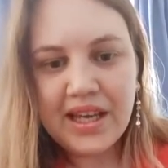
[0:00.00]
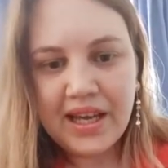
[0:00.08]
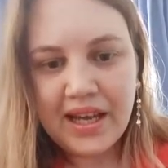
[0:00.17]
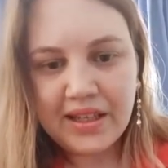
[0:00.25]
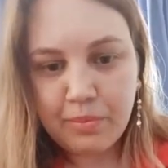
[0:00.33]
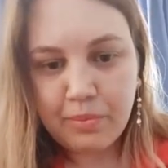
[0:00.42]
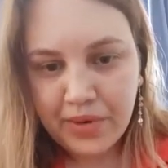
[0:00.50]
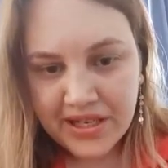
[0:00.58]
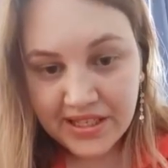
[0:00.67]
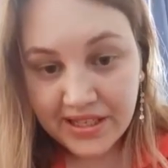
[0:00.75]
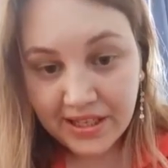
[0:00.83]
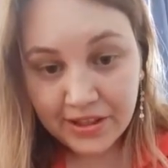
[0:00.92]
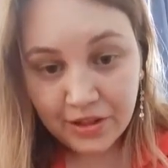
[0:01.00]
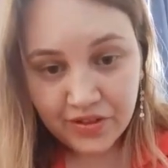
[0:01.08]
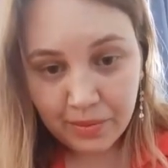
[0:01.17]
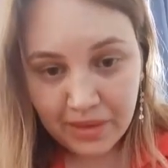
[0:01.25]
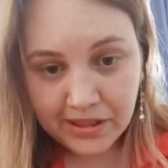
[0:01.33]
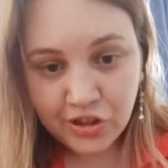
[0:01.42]
and the President of
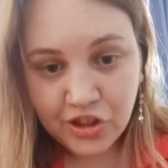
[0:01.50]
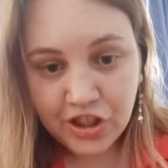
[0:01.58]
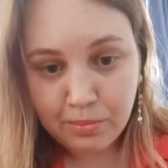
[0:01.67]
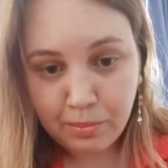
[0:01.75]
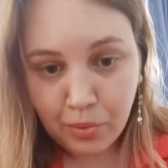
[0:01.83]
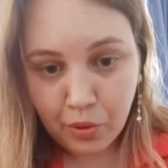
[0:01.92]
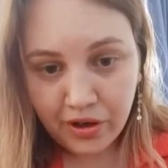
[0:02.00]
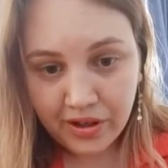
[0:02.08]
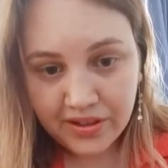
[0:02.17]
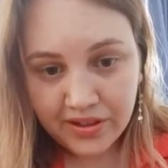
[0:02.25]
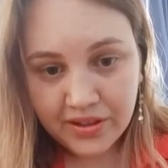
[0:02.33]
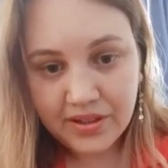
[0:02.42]
the Managing Board,